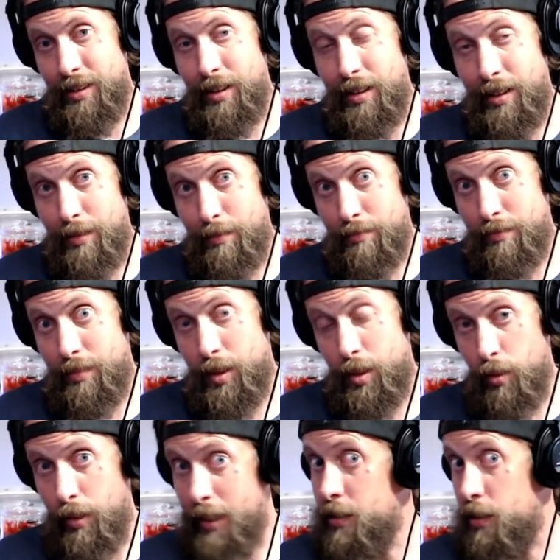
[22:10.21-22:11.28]
Um,
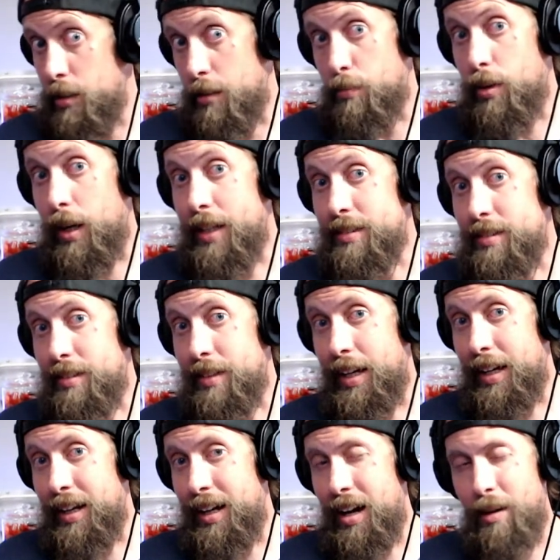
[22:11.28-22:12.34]
so that's a good price on
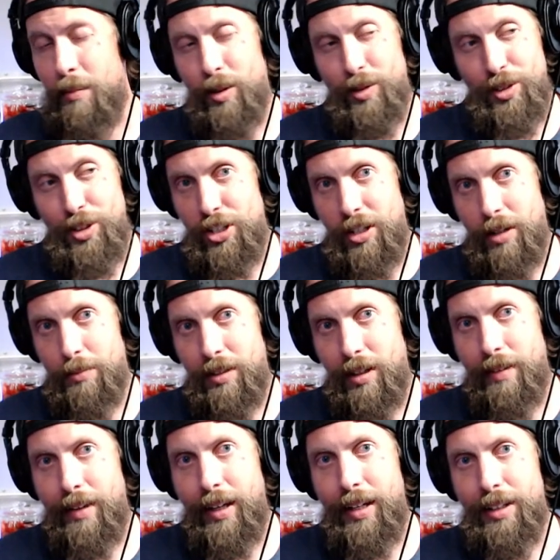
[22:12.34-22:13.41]
that. I almost jumped
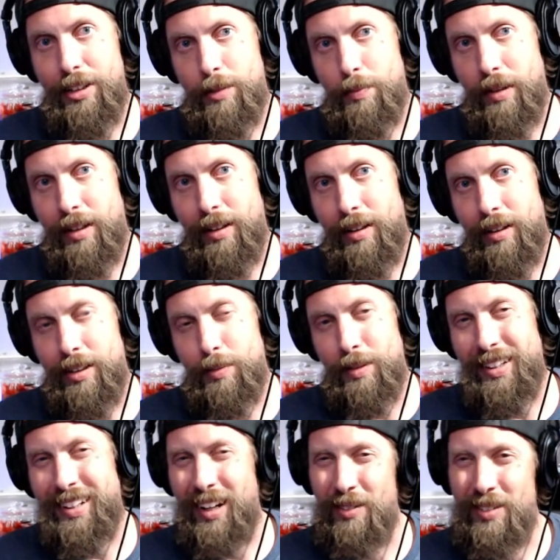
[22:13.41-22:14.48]
on that just because,
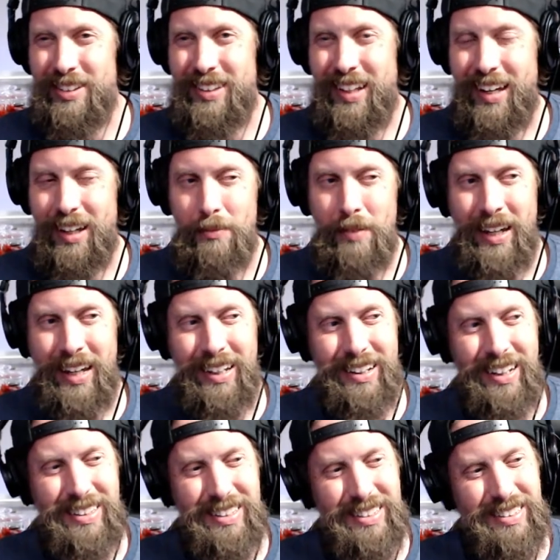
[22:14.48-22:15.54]
but then I was like, man,
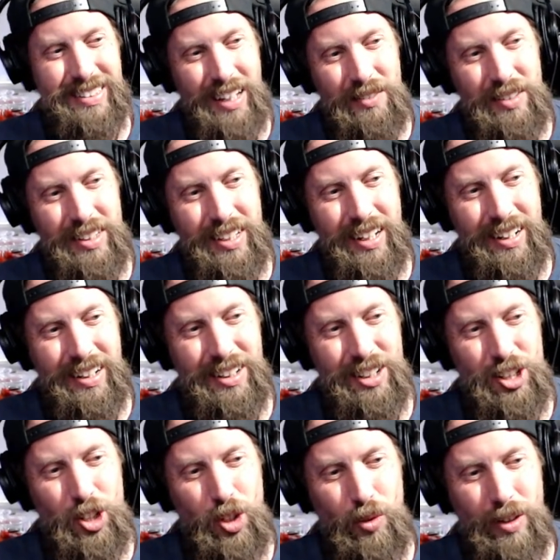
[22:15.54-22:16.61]
that's a 17 inch
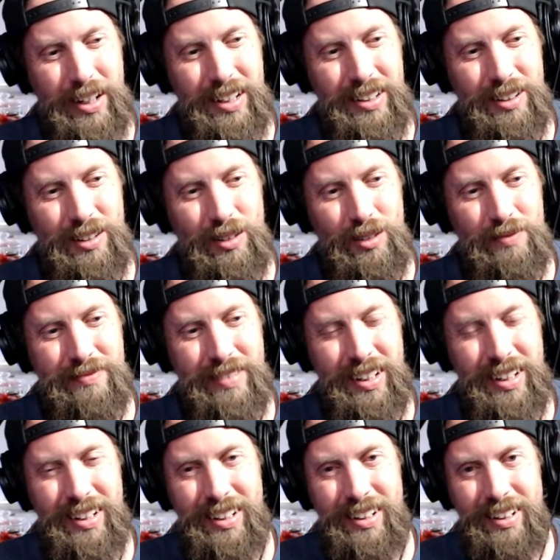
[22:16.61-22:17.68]
screen though
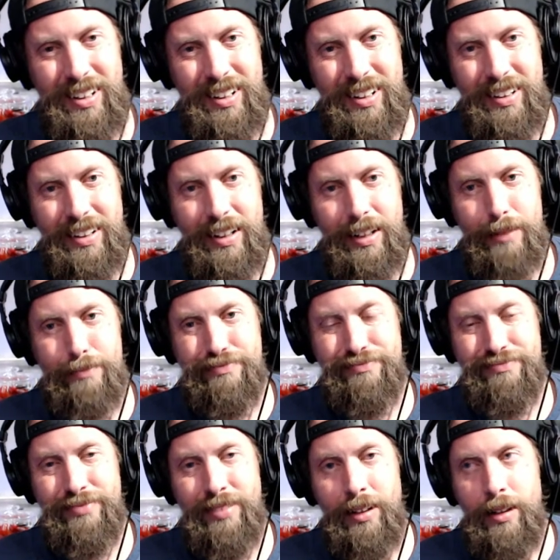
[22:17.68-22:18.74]
on there.
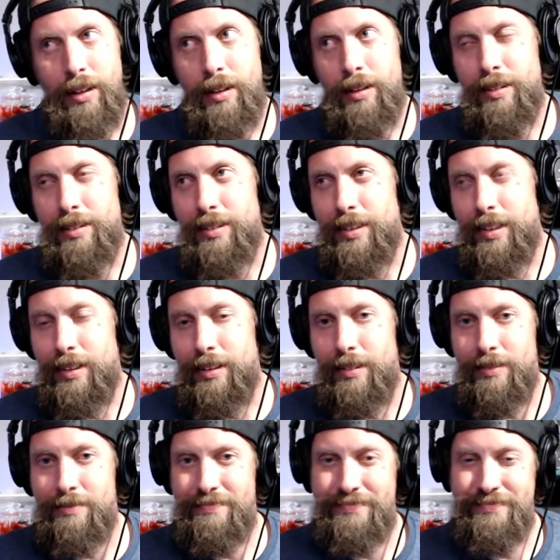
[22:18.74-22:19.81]
You
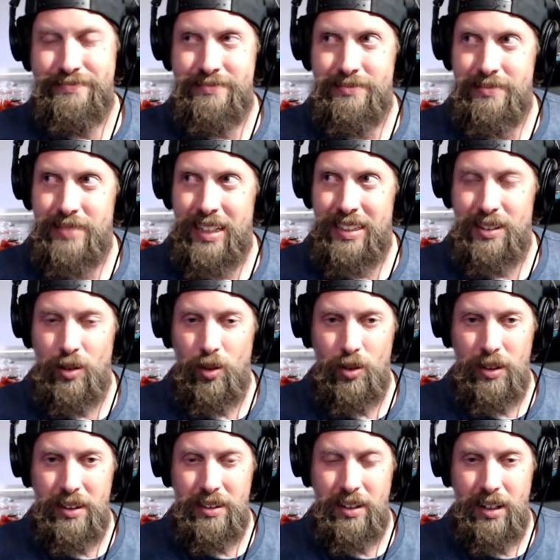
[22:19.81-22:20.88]
know, that's the
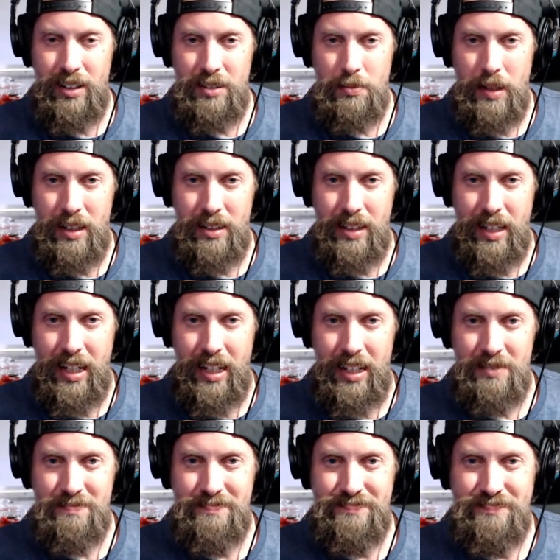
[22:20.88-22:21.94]
only thoughts about that.